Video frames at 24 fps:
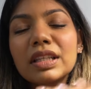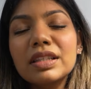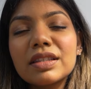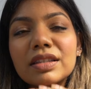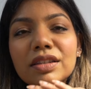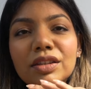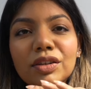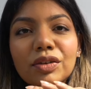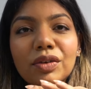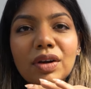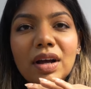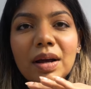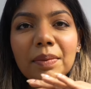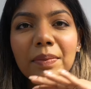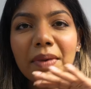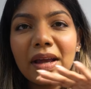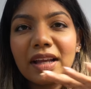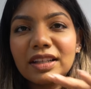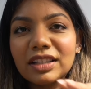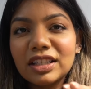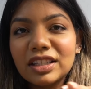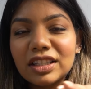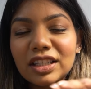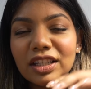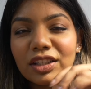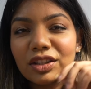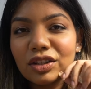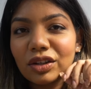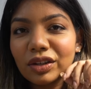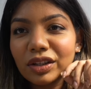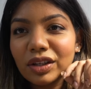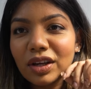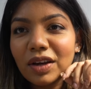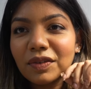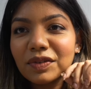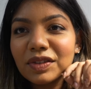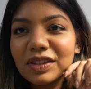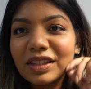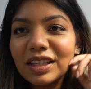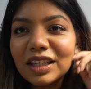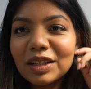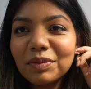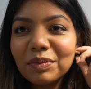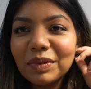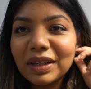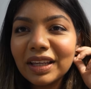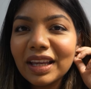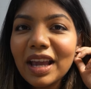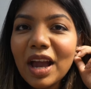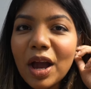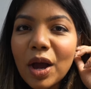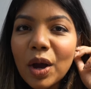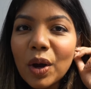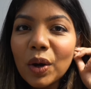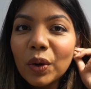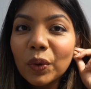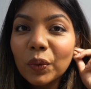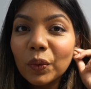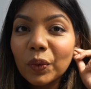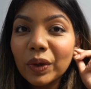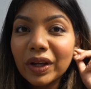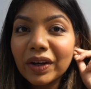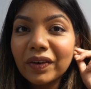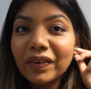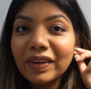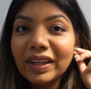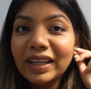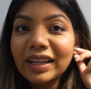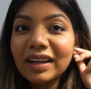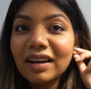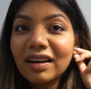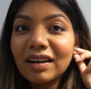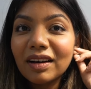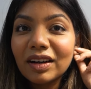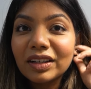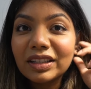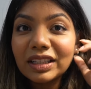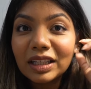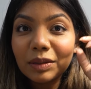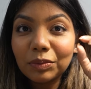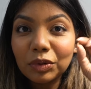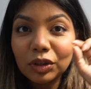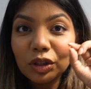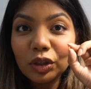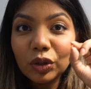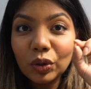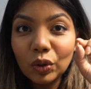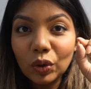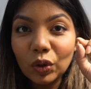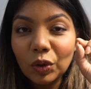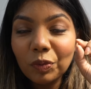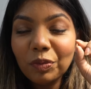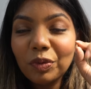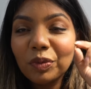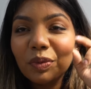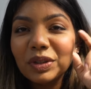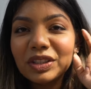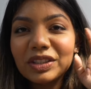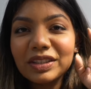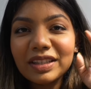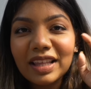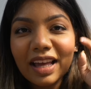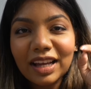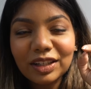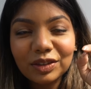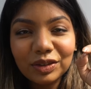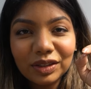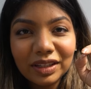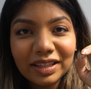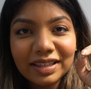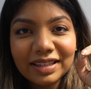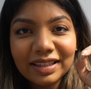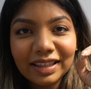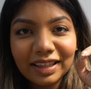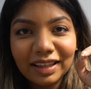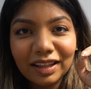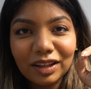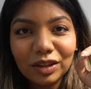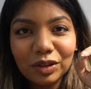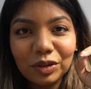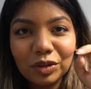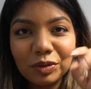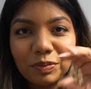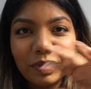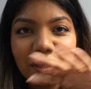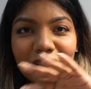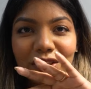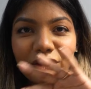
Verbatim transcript: Instagram and TikTok, you have seen me wearing a double hoop, which is actually a single hoop.